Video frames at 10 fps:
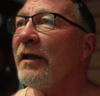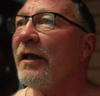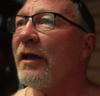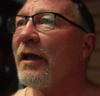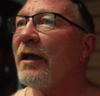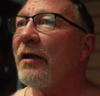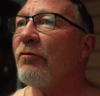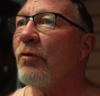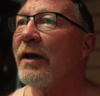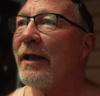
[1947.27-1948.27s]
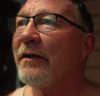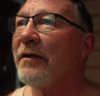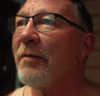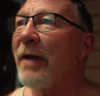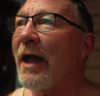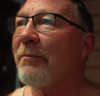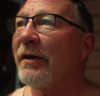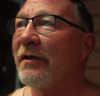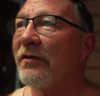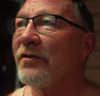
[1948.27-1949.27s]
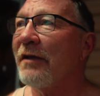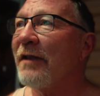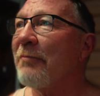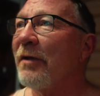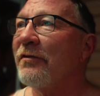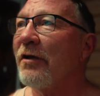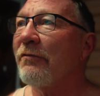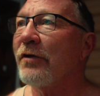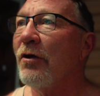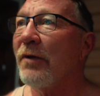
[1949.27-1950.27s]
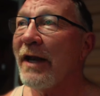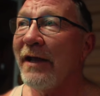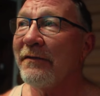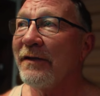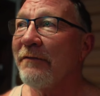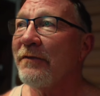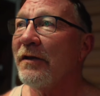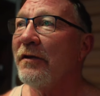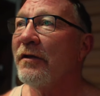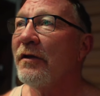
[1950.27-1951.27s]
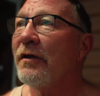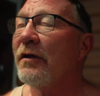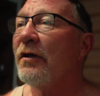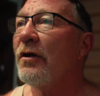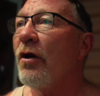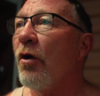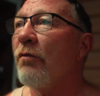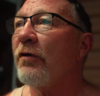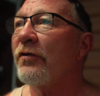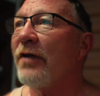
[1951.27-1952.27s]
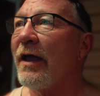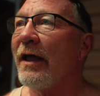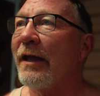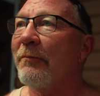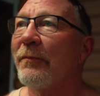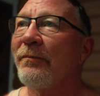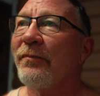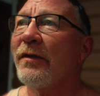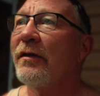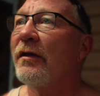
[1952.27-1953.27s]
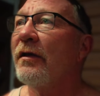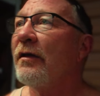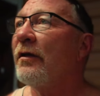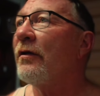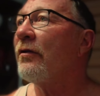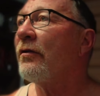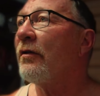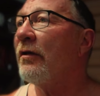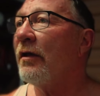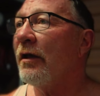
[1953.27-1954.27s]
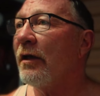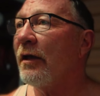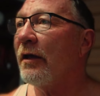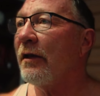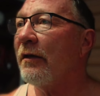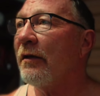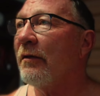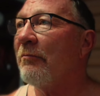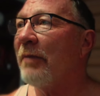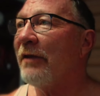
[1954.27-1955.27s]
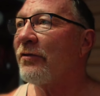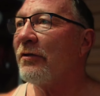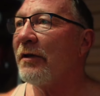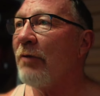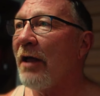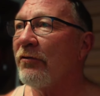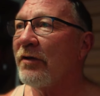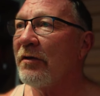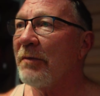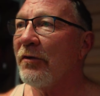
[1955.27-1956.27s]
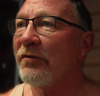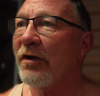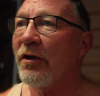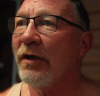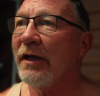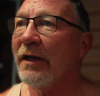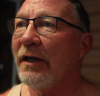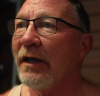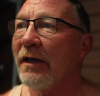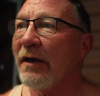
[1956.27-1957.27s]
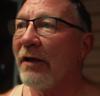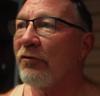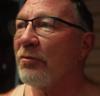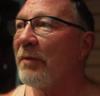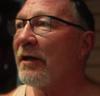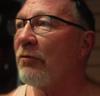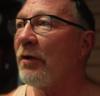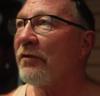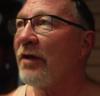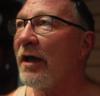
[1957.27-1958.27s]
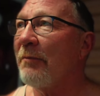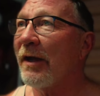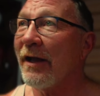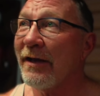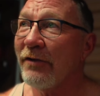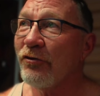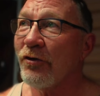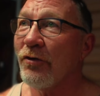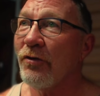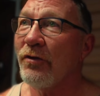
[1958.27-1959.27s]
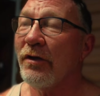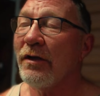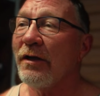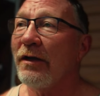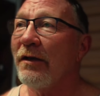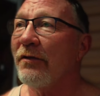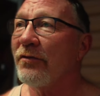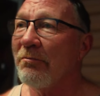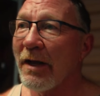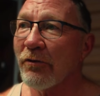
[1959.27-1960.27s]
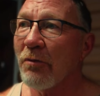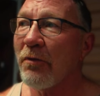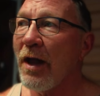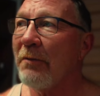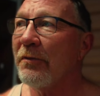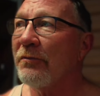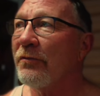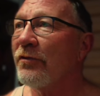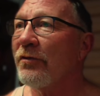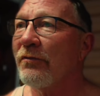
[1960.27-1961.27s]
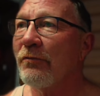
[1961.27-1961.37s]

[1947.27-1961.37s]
And what ended up happening is I let myself go. And I had lifted over time. And basically, while I was in the military and I was big at one time, I got injured, some medical problems